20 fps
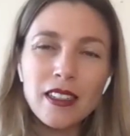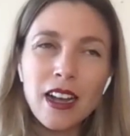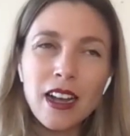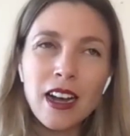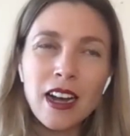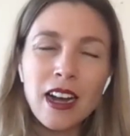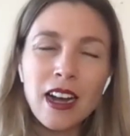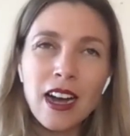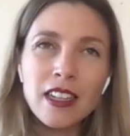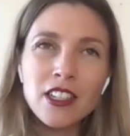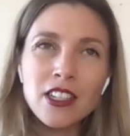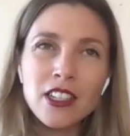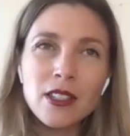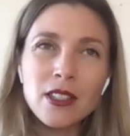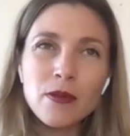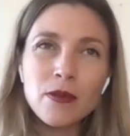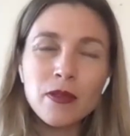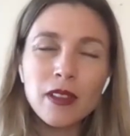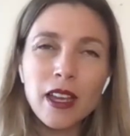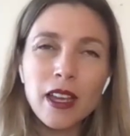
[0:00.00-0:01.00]
I, I
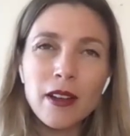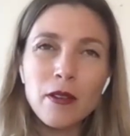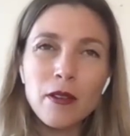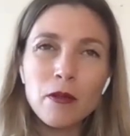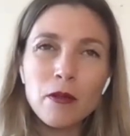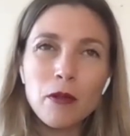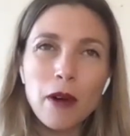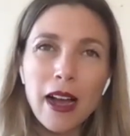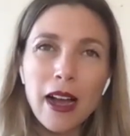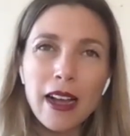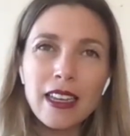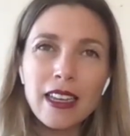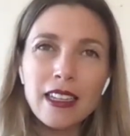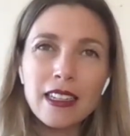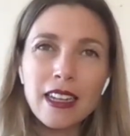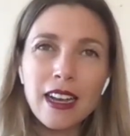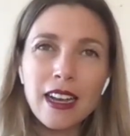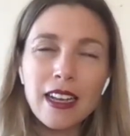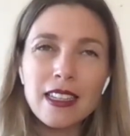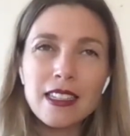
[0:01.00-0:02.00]
just like
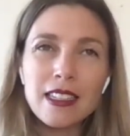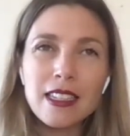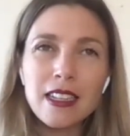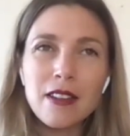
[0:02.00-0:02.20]
recognized,